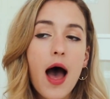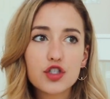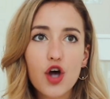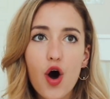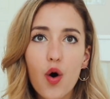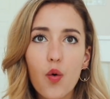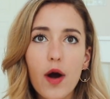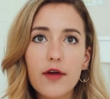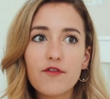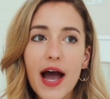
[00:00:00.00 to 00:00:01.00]

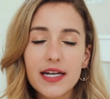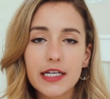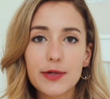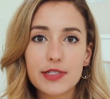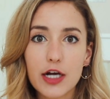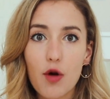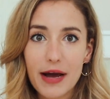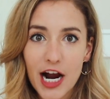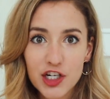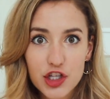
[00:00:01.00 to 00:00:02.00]
So finally it was like, oh
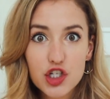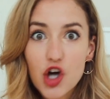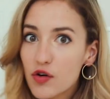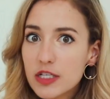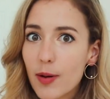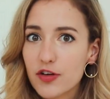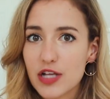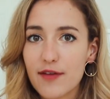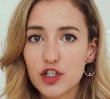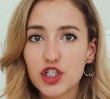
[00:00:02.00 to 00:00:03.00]
my gosh, the Jonas Brothers
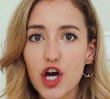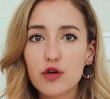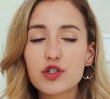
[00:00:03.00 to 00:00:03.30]
have a show.